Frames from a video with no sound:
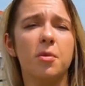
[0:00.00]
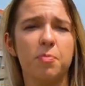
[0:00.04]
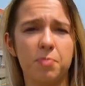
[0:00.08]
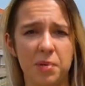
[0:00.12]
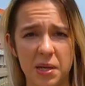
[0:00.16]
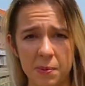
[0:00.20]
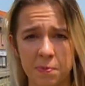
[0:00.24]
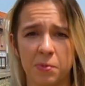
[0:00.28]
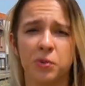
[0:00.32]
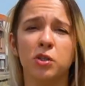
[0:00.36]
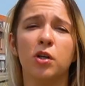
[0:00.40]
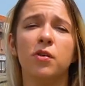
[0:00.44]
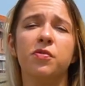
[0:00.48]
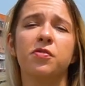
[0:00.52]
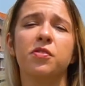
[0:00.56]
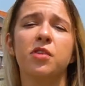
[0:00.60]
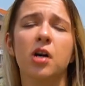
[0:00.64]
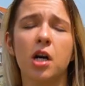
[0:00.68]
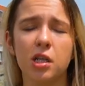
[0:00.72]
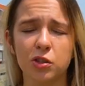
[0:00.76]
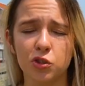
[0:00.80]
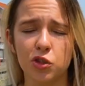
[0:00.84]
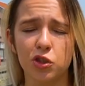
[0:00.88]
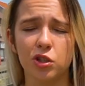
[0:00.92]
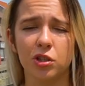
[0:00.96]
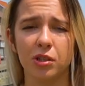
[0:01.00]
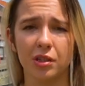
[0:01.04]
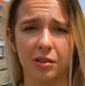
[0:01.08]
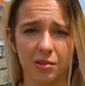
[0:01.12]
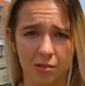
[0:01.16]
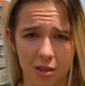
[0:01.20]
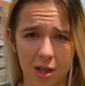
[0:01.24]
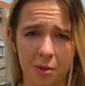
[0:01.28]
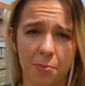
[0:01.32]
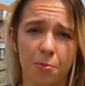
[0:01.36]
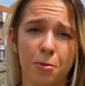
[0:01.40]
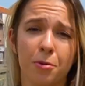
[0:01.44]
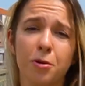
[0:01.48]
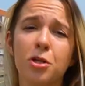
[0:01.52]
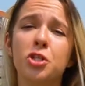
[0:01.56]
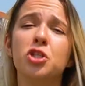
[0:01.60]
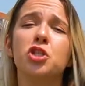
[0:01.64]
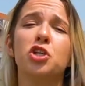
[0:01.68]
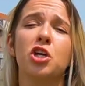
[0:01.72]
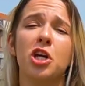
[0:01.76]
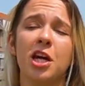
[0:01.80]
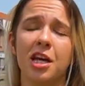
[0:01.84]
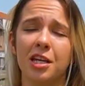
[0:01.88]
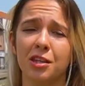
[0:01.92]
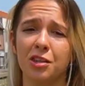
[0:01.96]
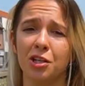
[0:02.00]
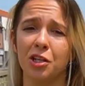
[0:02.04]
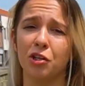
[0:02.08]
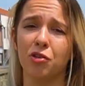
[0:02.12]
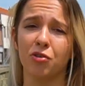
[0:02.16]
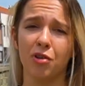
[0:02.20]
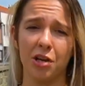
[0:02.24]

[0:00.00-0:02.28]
people of culture, appreciate the